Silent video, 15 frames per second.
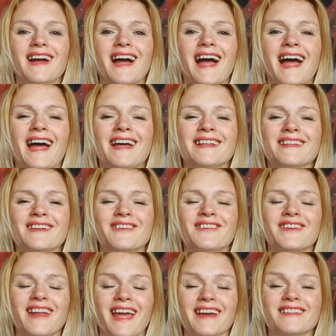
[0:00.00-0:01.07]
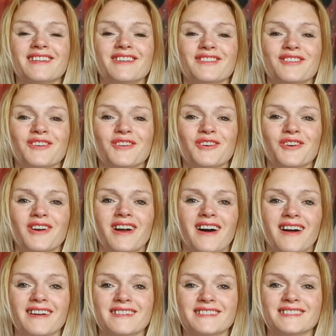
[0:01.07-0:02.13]
and connecting to your
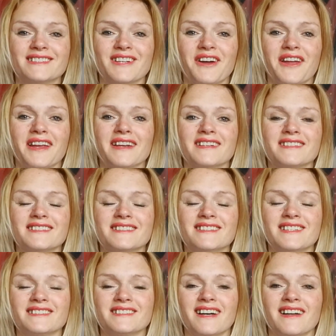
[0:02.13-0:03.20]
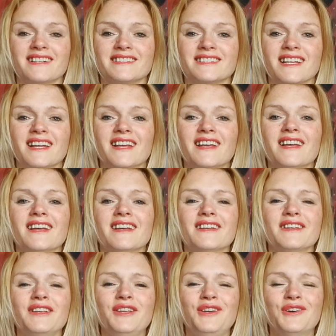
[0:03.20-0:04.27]
heart desires,
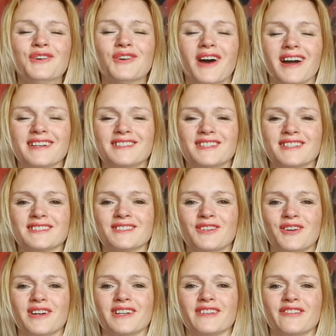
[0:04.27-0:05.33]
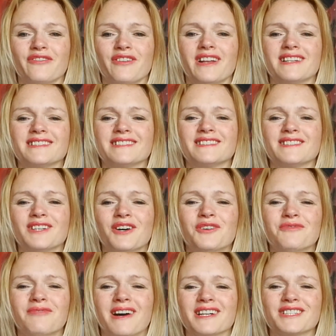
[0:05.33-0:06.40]
you are just going to feel so
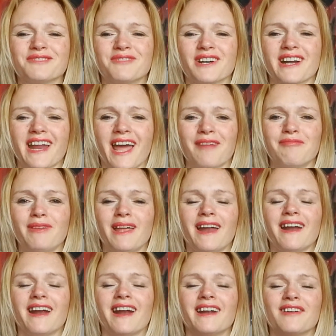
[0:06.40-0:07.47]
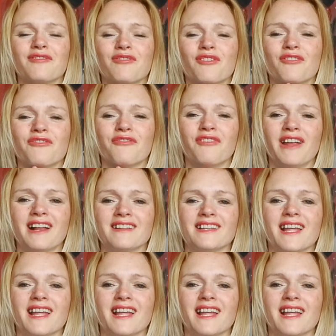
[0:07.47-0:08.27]
much more happier and fulfilled.